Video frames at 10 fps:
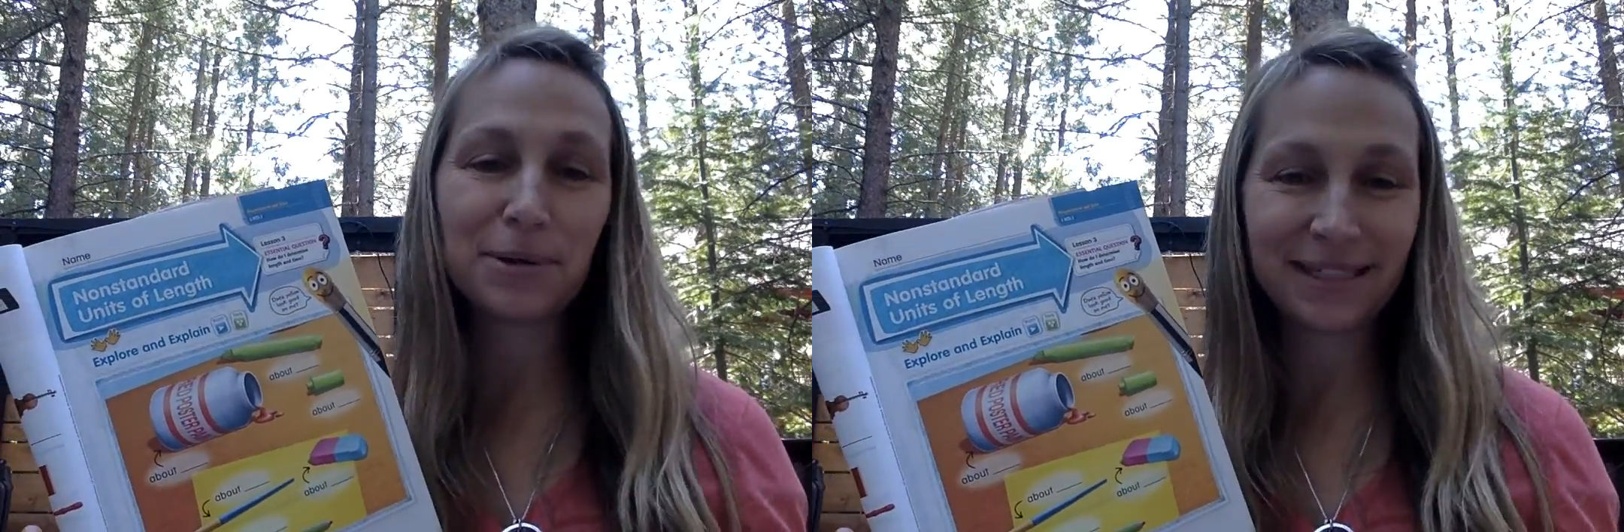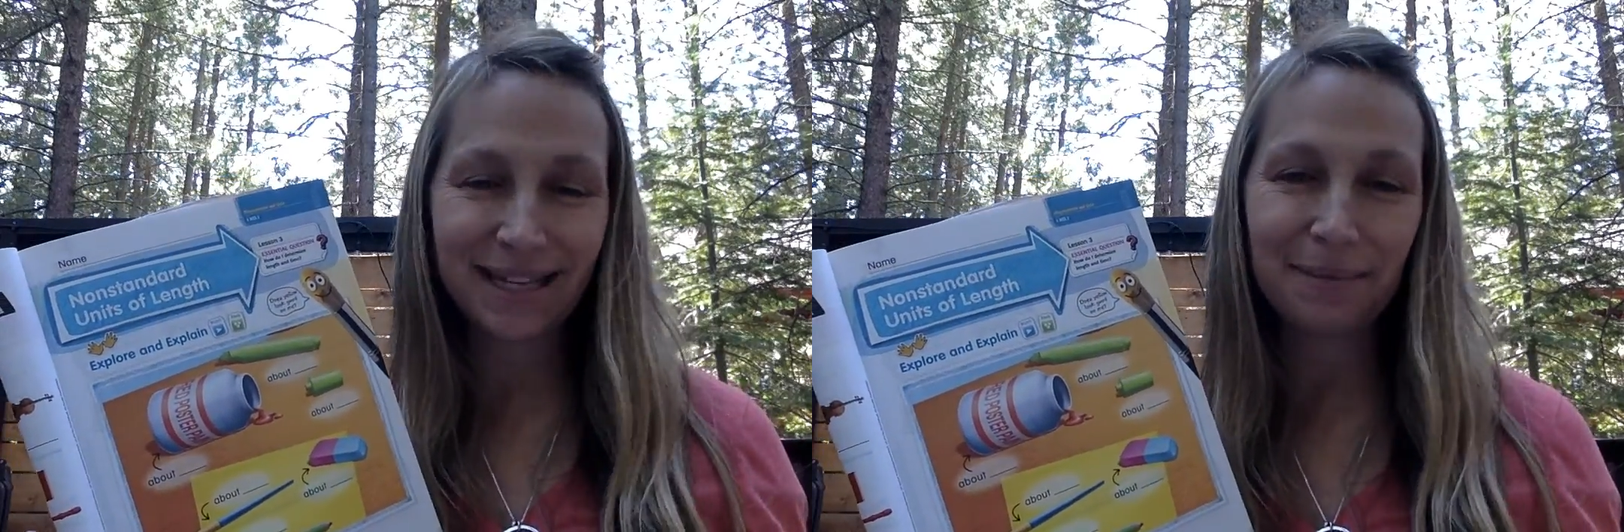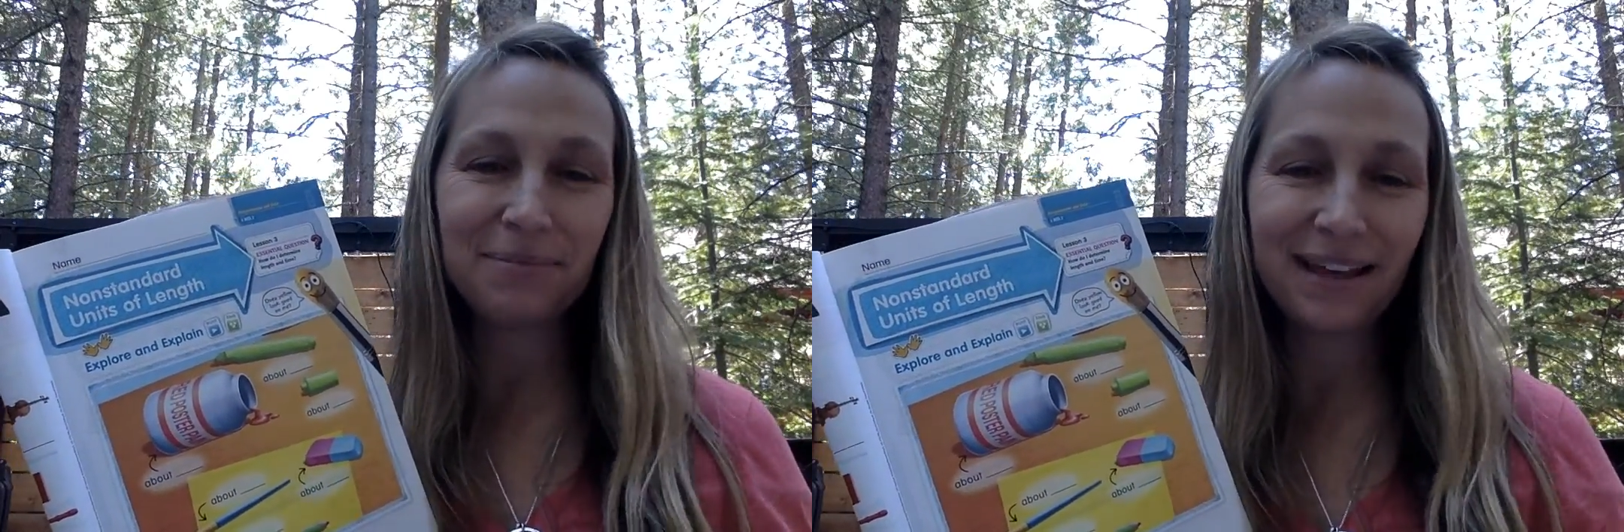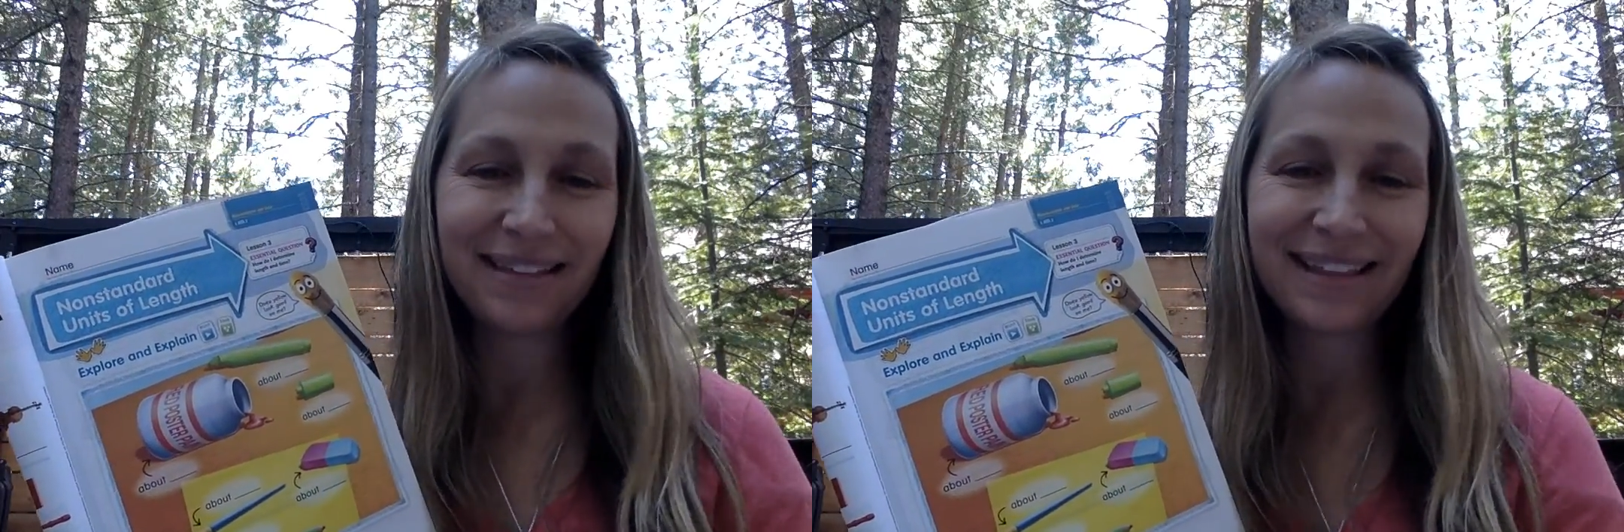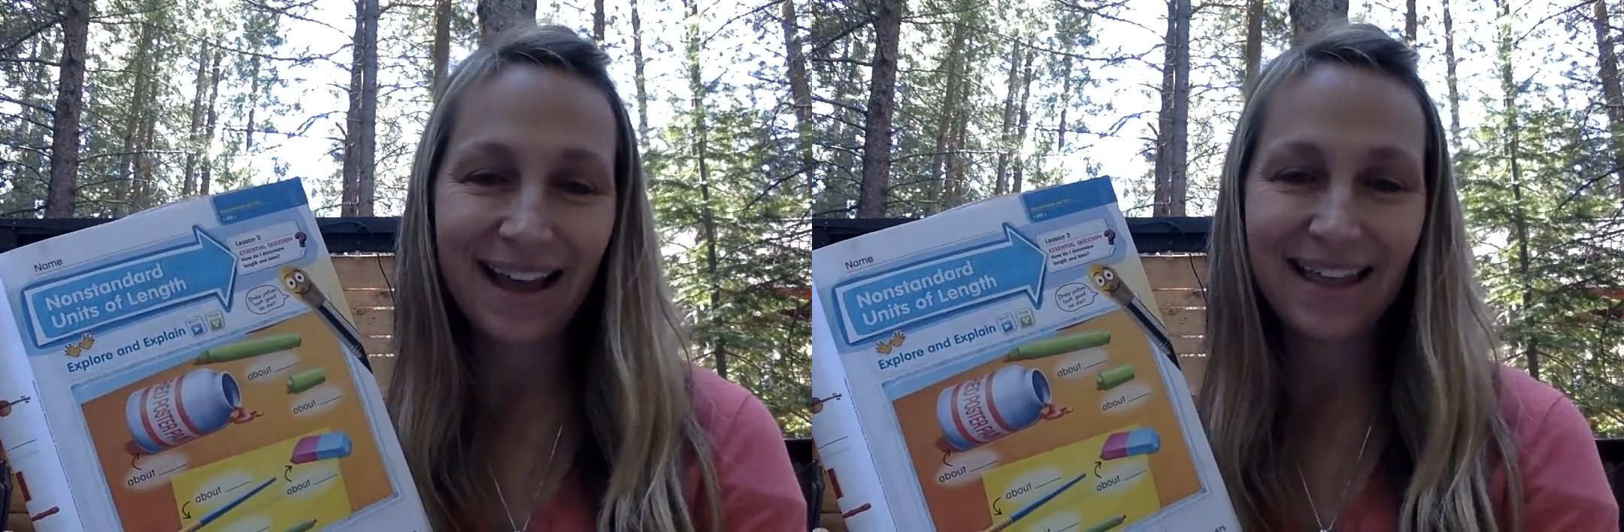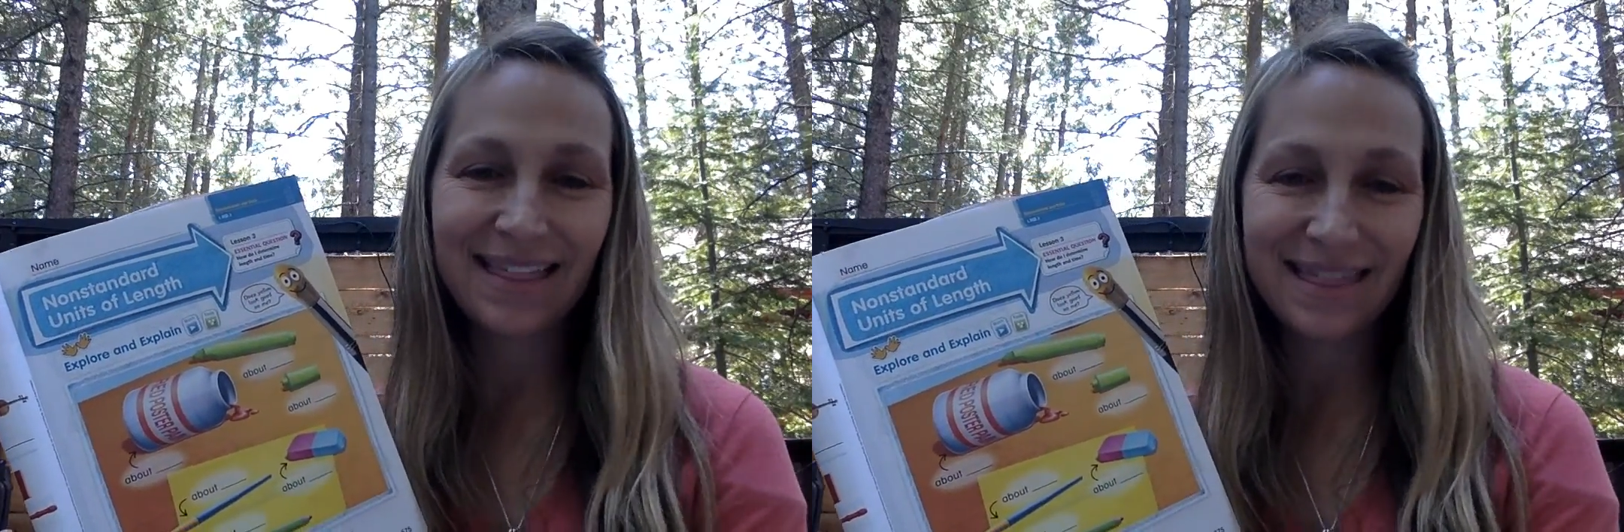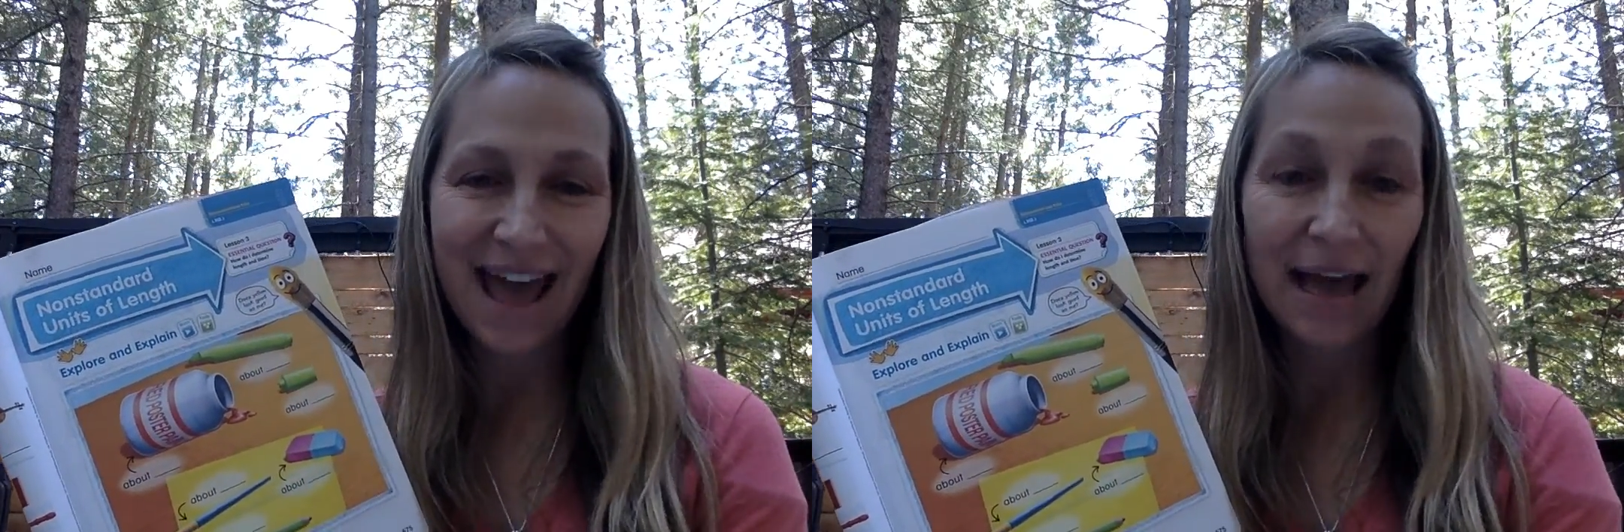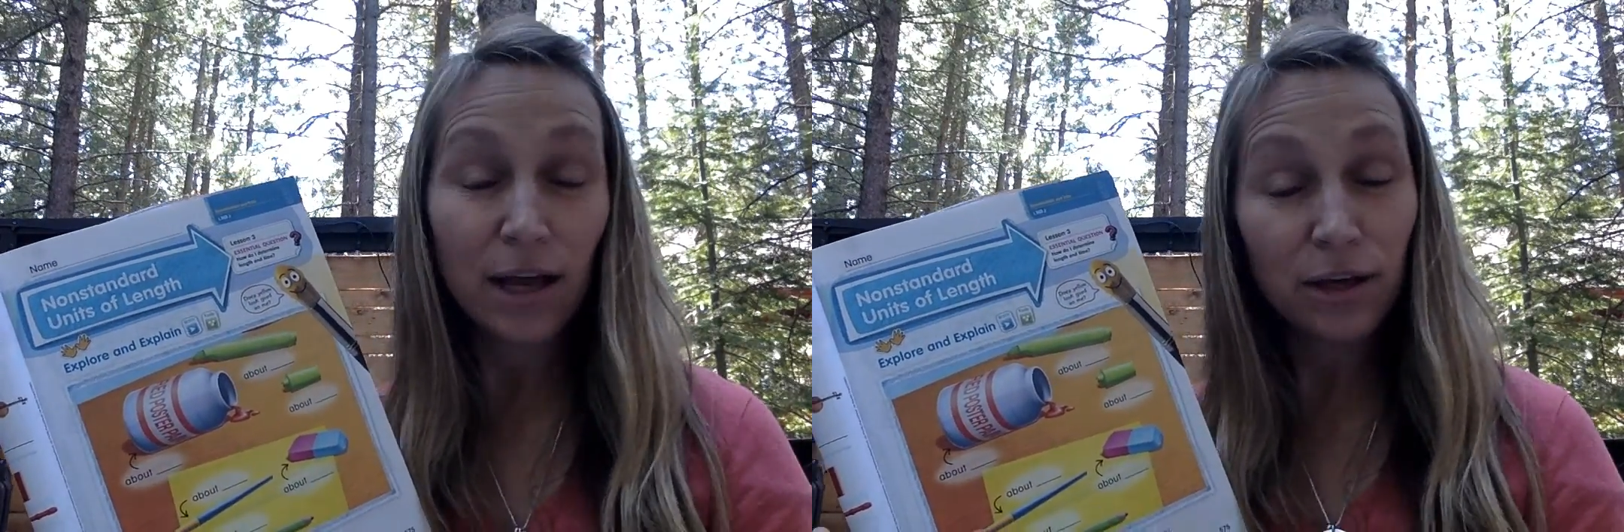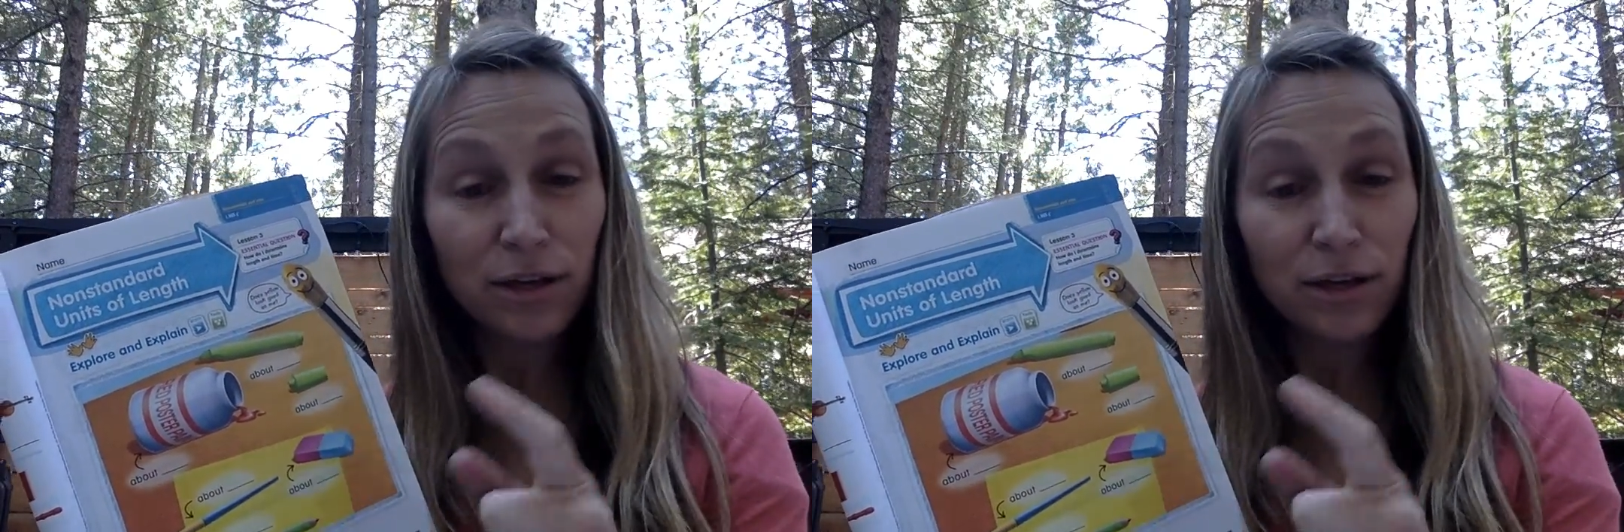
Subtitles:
or something like that.